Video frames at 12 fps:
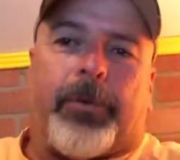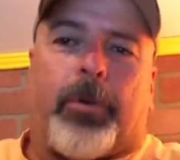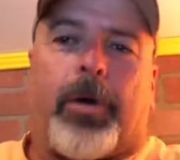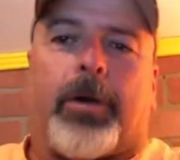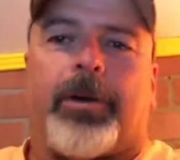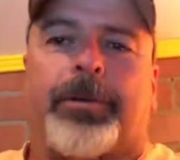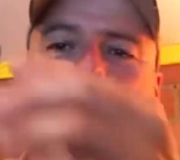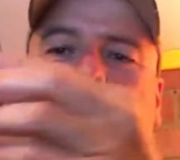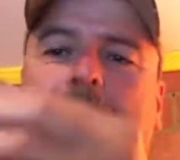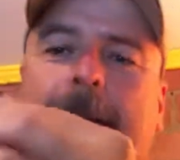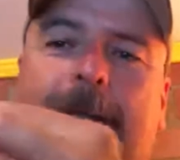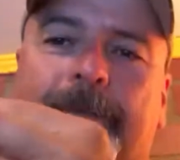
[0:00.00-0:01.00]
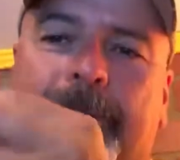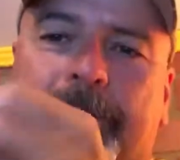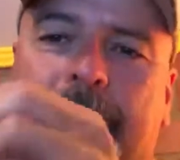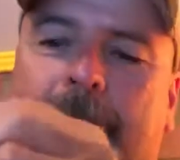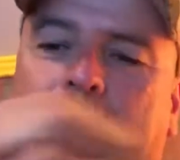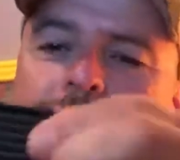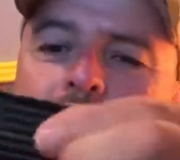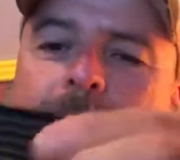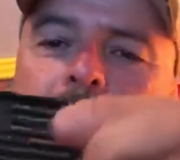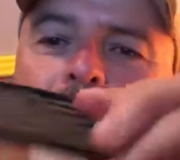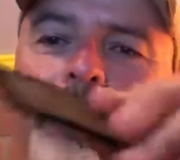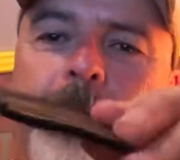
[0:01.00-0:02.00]
Walkers I like is these little
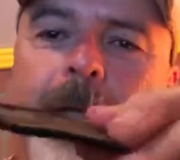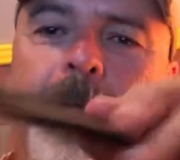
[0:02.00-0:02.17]
decals right